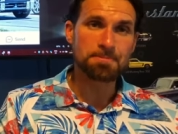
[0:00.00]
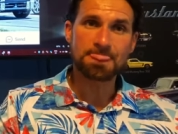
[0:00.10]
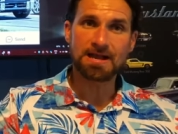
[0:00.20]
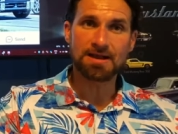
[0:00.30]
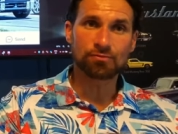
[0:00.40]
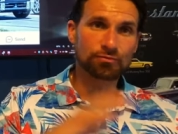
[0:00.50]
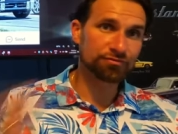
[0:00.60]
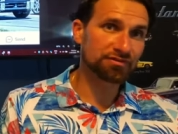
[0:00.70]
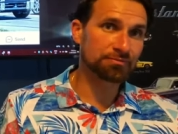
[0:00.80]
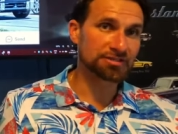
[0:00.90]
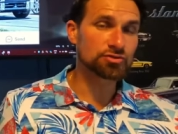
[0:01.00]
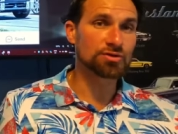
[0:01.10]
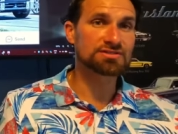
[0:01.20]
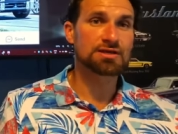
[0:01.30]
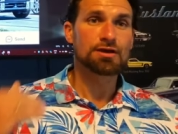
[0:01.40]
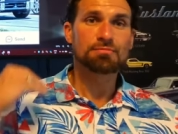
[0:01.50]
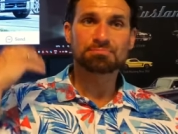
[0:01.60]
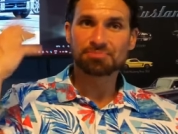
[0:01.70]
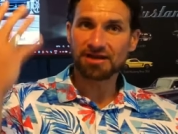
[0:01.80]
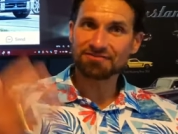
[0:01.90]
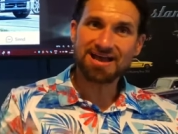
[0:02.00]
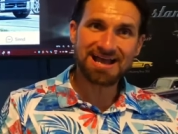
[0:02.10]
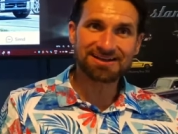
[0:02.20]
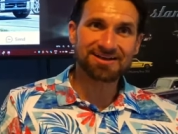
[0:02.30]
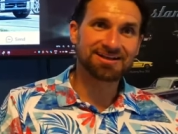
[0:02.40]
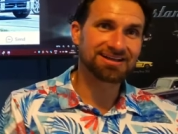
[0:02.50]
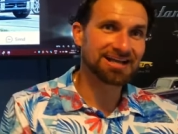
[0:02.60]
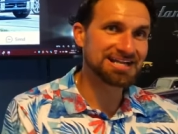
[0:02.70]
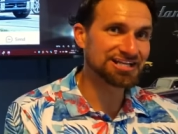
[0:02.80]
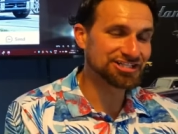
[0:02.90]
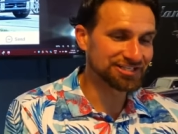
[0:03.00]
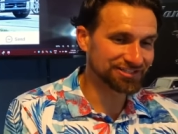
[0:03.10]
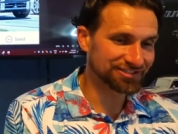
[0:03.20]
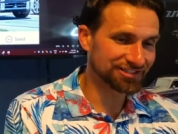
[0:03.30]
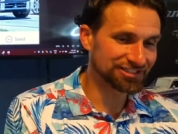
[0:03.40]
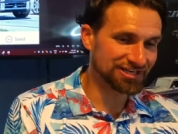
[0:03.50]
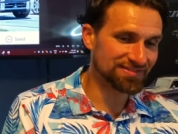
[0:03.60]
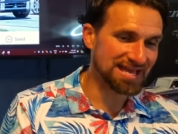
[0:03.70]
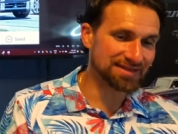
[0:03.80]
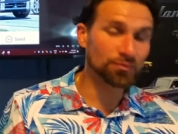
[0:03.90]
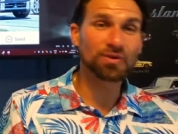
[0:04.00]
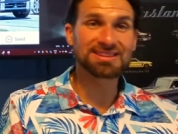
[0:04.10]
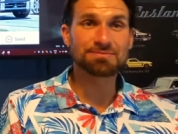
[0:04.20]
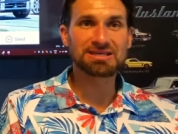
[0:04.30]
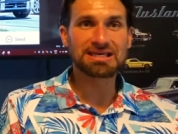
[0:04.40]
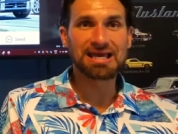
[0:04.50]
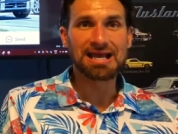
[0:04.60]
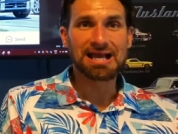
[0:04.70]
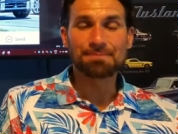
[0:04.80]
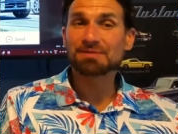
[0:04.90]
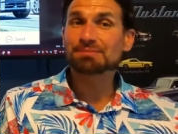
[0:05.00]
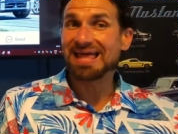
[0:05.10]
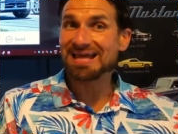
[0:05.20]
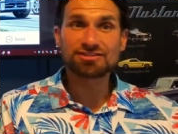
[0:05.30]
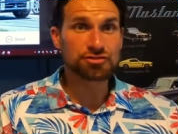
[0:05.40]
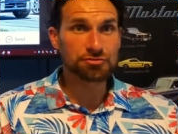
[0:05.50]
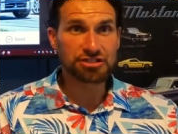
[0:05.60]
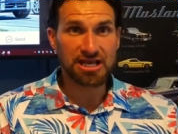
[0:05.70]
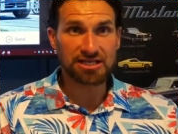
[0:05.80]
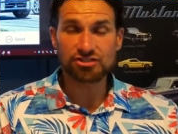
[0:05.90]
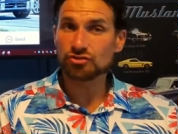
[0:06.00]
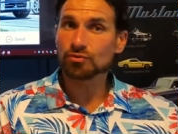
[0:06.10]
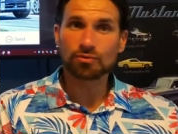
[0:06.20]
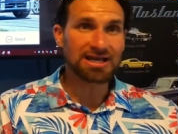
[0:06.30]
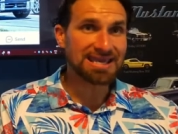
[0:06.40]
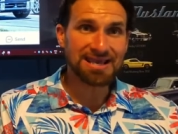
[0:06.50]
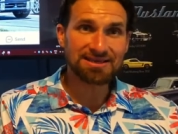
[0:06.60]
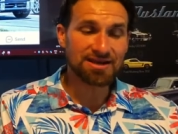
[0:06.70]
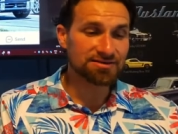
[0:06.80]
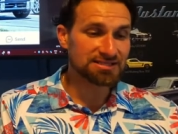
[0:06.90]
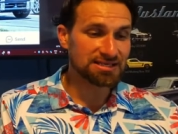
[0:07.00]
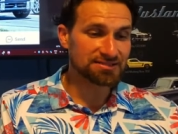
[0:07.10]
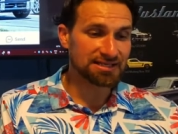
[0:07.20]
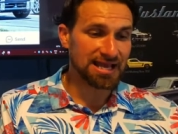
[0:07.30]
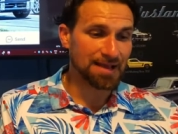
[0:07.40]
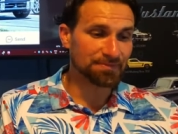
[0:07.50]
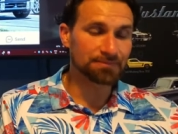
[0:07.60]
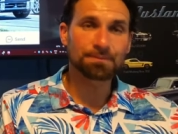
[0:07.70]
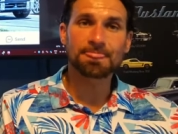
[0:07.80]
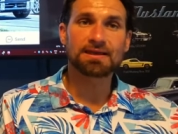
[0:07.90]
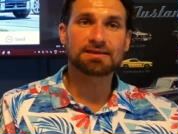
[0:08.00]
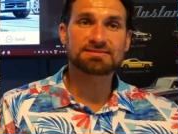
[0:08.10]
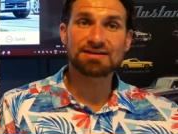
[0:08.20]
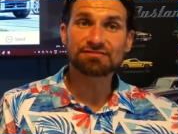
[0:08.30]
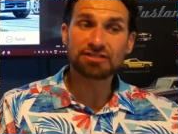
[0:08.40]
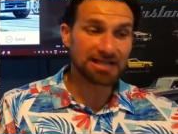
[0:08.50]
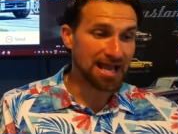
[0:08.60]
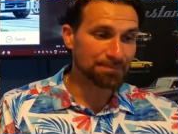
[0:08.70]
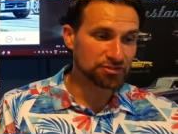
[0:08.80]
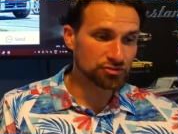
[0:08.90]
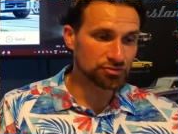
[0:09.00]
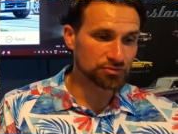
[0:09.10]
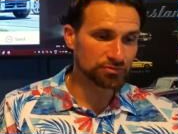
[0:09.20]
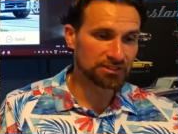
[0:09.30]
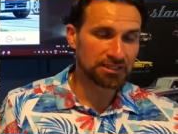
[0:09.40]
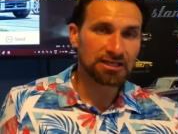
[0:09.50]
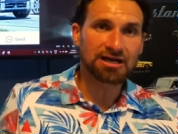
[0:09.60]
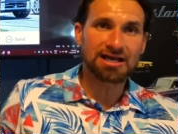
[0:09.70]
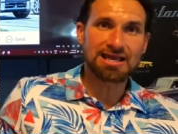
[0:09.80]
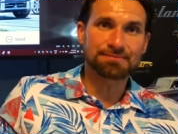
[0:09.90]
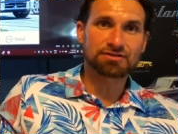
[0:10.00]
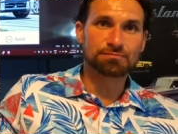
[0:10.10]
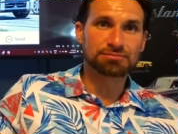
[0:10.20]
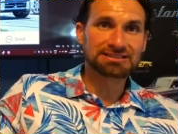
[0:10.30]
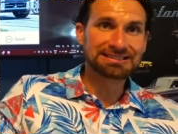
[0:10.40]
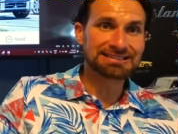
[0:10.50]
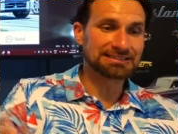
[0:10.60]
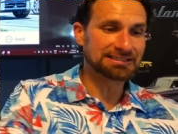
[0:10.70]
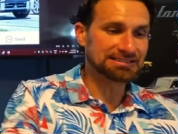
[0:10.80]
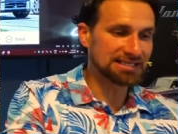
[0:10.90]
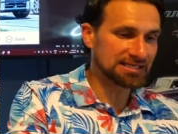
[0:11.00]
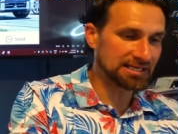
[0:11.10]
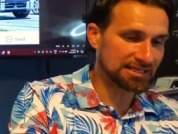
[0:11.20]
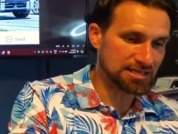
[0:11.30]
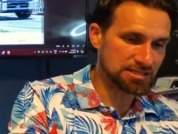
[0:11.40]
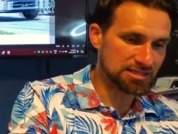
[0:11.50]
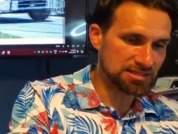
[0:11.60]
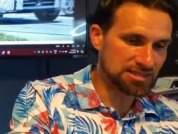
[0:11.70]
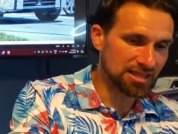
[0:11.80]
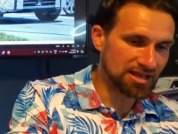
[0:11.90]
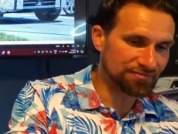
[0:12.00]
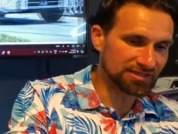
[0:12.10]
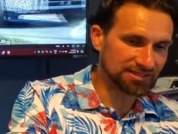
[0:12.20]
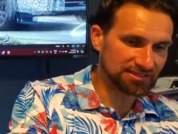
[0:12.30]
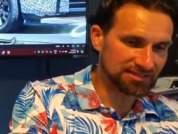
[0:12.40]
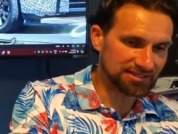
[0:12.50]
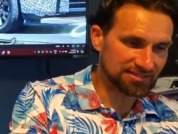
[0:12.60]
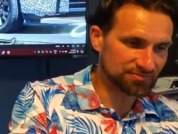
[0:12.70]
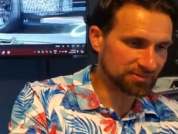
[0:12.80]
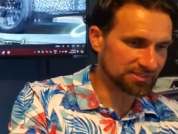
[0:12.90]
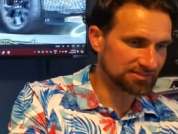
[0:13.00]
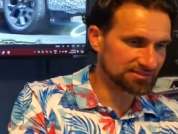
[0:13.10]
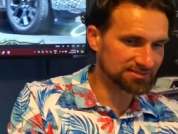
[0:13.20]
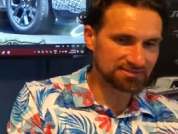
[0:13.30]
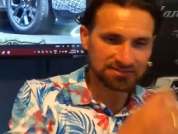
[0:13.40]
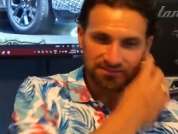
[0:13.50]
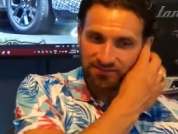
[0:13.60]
I won't reveal my source, but I've had a, an engineer share that with me. But plans do change, so I can't guarantee it's going to happen. It's definitely going to happen soon. I am completely digging and loving these wheels.